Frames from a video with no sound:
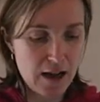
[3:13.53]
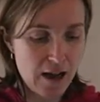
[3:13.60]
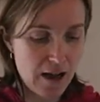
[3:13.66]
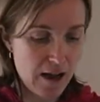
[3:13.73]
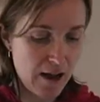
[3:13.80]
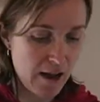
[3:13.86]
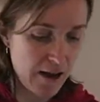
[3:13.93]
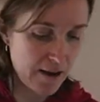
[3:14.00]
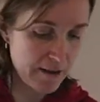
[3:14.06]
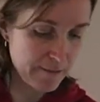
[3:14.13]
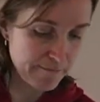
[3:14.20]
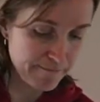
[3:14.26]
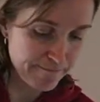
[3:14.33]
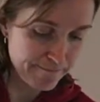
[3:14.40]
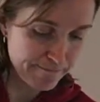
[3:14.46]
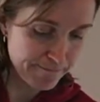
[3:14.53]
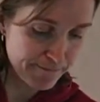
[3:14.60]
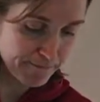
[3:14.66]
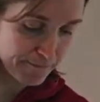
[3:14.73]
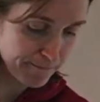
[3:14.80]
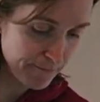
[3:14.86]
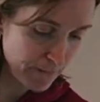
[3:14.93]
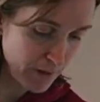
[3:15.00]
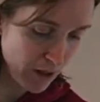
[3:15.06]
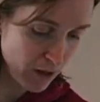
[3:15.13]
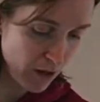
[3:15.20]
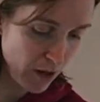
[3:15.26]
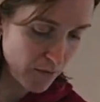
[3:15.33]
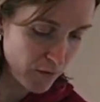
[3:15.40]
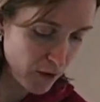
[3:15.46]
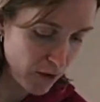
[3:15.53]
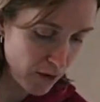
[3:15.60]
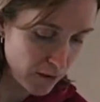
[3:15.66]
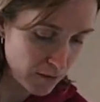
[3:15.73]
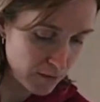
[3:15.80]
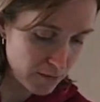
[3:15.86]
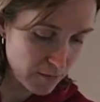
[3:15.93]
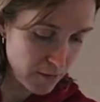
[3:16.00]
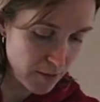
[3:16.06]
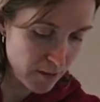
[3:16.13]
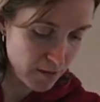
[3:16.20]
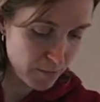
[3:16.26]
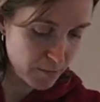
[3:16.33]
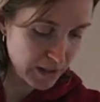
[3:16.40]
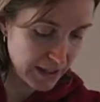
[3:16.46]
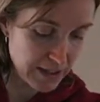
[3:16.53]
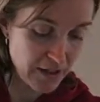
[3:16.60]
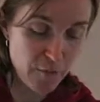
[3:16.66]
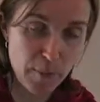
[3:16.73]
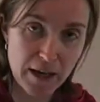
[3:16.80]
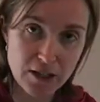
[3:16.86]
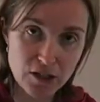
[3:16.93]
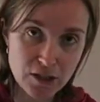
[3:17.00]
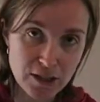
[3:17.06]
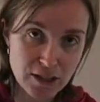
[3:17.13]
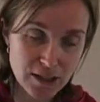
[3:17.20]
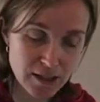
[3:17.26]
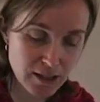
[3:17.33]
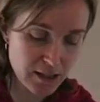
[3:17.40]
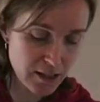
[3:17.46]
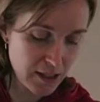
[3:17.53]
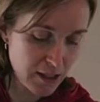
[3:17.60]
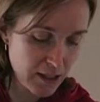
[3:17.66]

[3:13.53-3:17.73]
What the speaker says: I've got plenty of batteries,